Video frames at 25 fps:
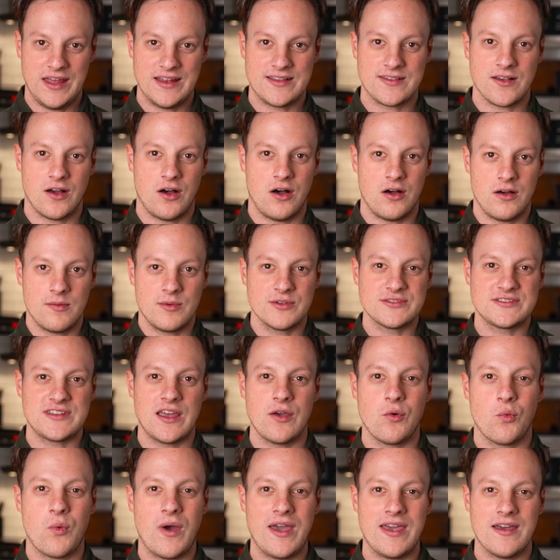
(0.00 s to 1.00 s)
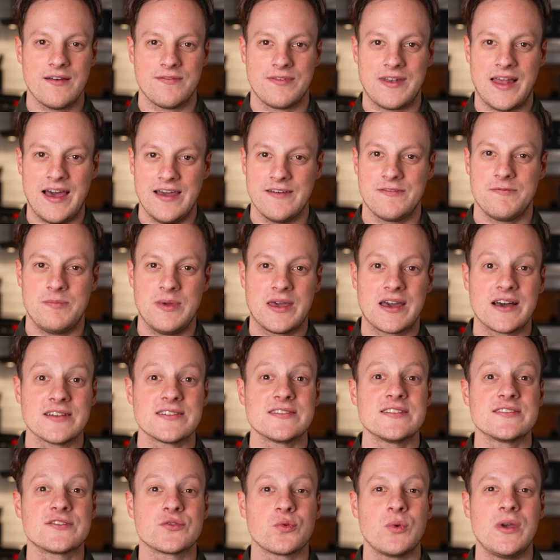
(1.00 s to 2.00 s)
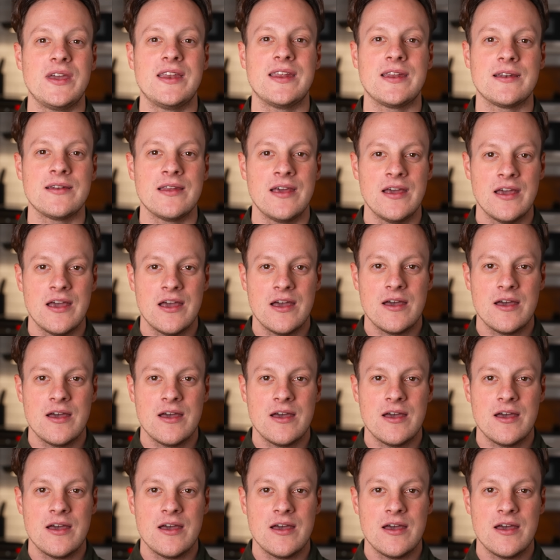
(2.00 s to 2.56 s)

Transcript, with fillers: it's almost a way of life because in Sweden,